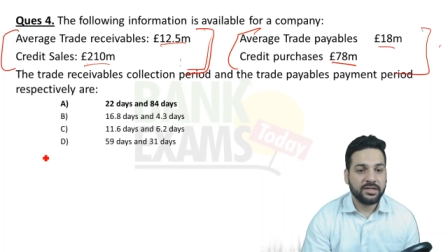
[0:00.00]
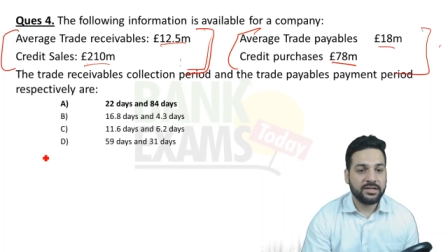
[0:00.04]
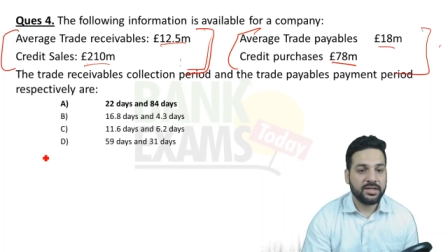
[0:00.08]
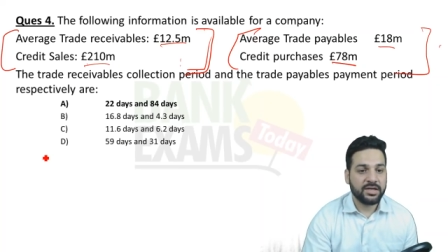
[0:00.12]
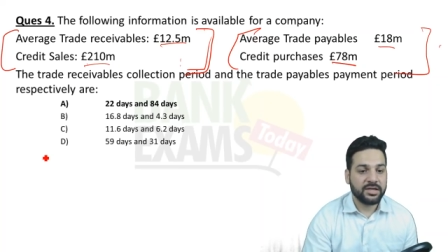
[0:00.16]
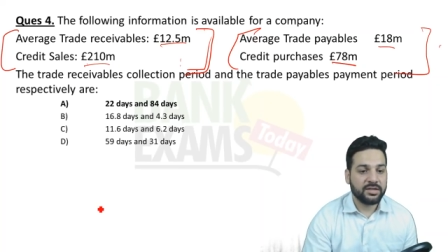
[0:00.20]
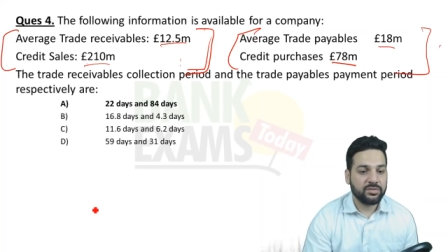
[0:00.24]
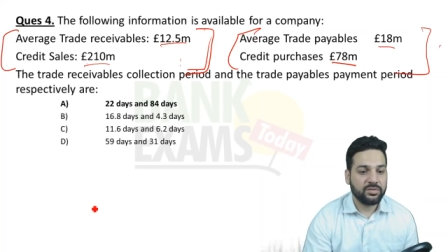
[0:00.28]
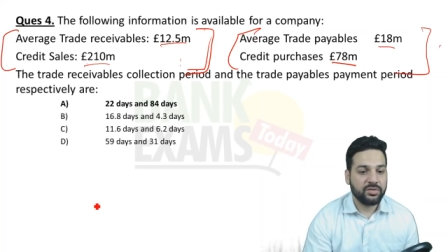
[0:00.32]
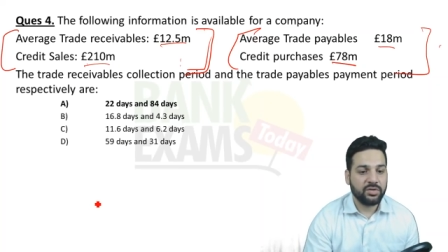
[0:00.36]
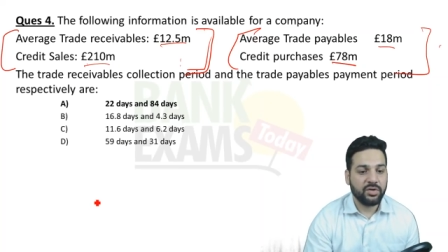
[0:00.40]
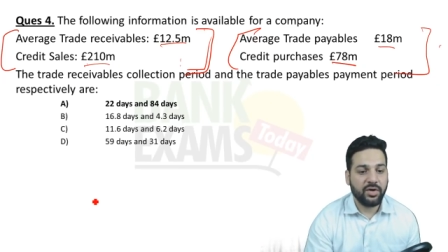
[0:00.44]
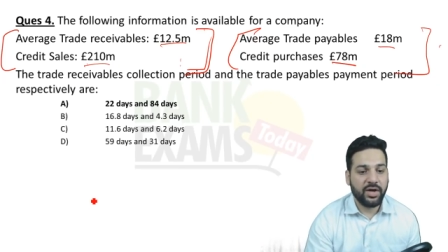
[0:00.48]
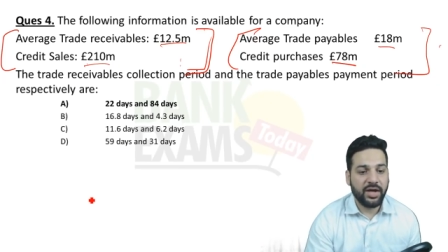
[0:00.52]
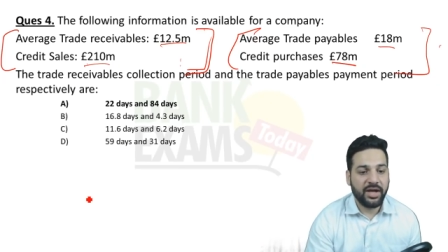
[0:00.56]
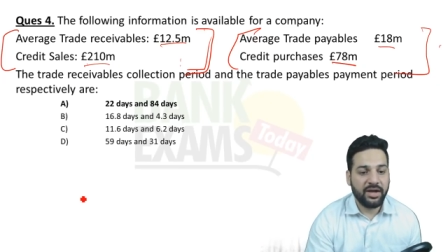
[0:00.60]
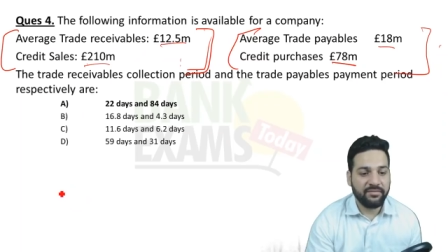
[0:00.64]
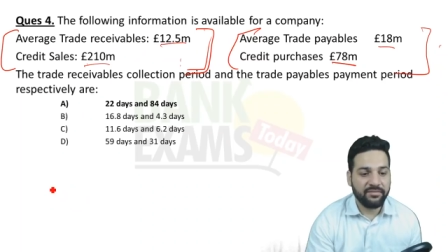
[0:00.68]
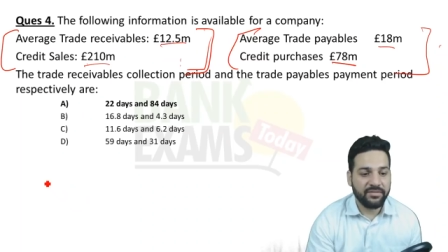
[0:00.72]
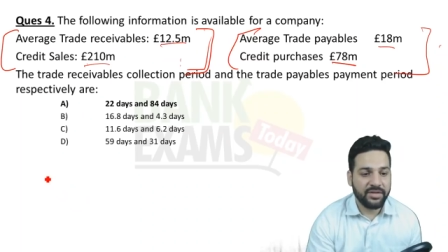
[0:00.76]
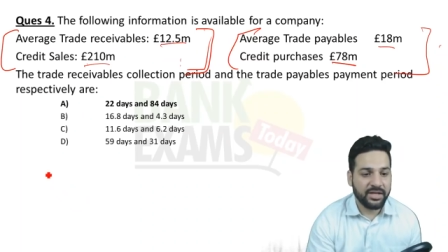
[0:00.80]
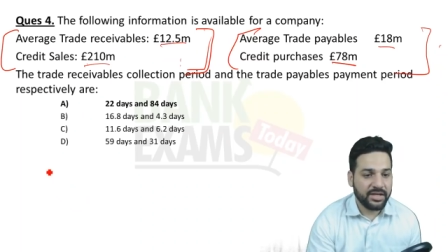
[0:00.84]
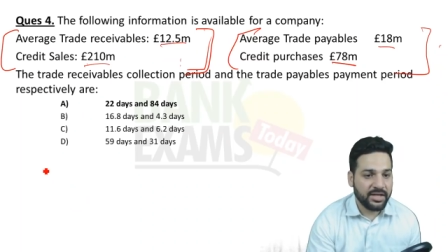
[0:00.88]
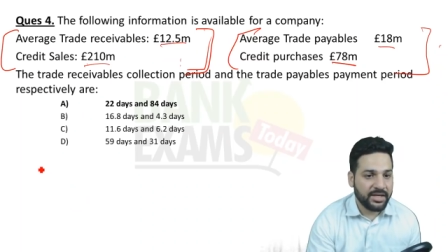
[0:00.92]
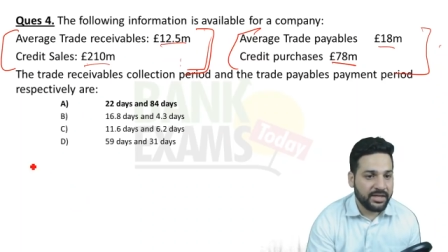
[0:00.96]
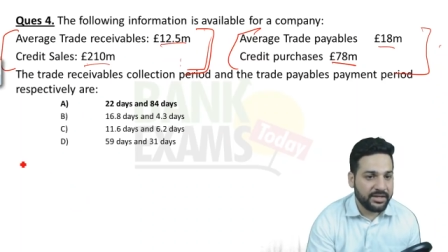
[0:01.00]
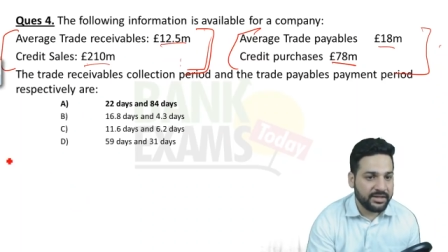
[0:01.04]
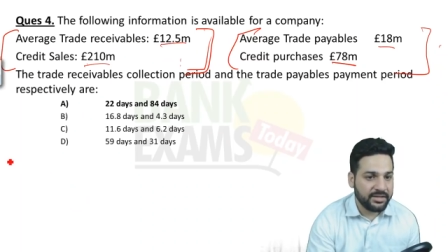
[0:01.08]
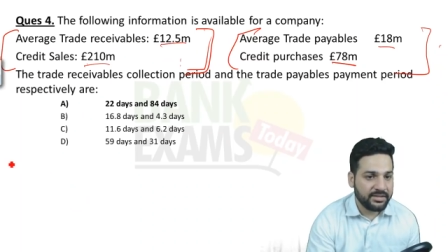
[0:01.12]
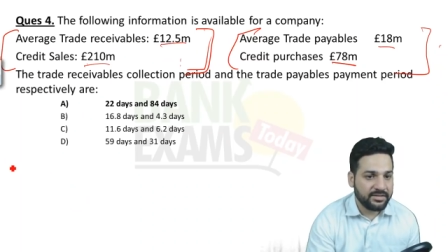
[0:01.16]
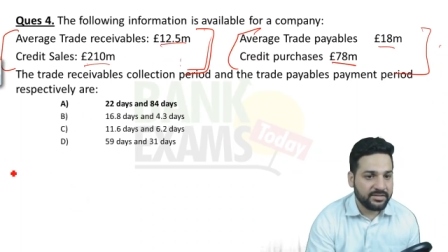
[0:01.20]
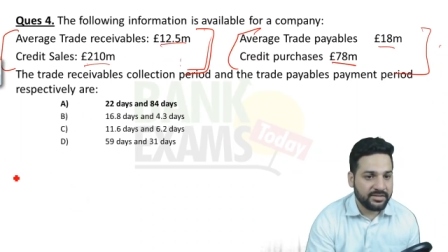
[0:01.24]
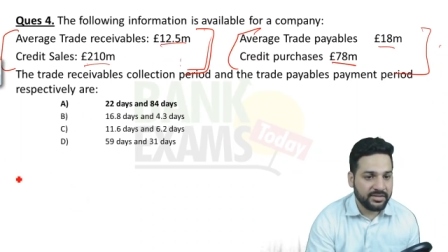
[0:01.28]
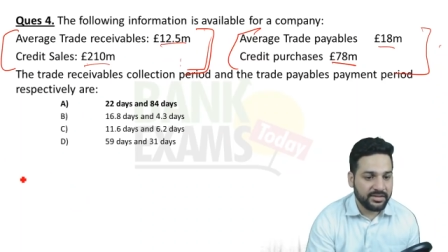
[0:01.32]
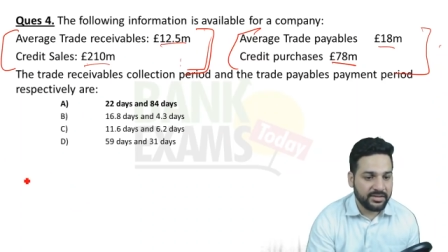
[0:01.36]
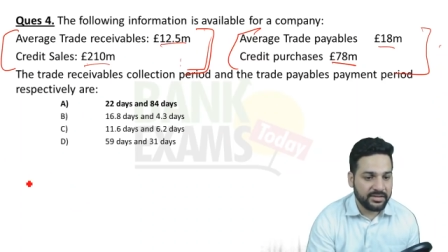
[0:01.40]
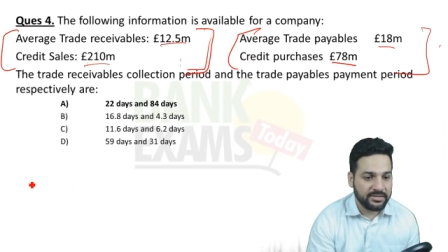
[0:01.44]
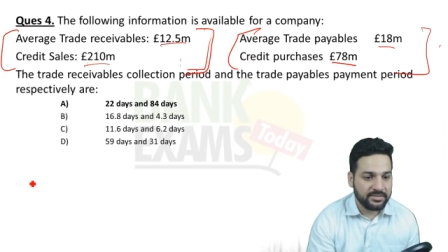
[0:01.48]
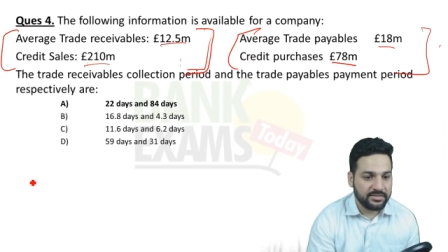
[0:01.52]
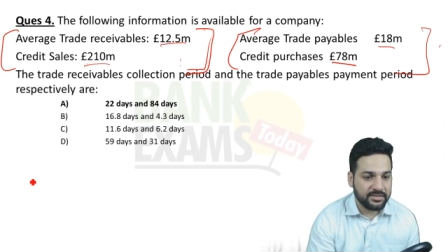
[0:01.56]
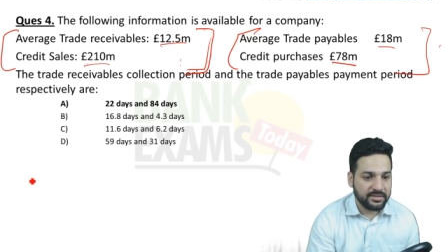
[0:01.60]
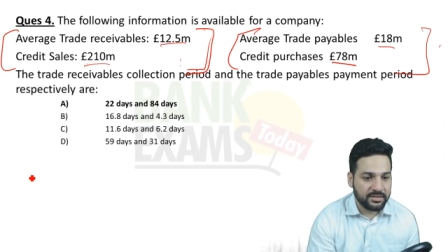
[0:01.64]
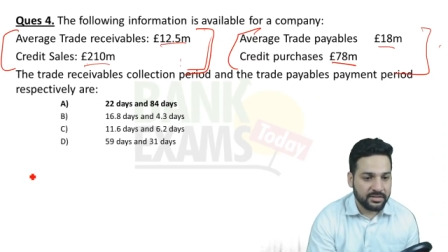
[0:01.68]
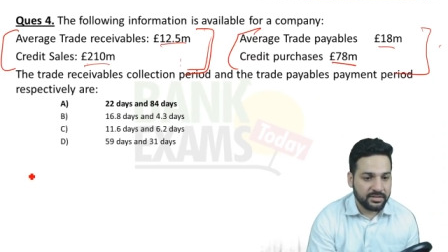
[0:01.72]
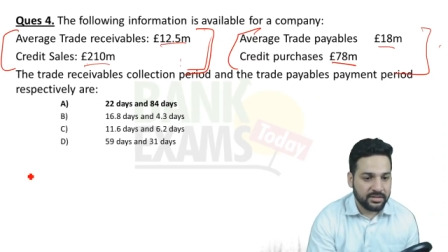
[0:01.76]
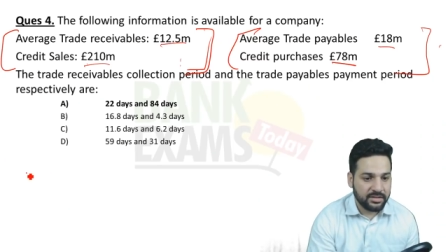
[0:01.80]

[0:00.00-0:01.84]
The, you have the credit sales,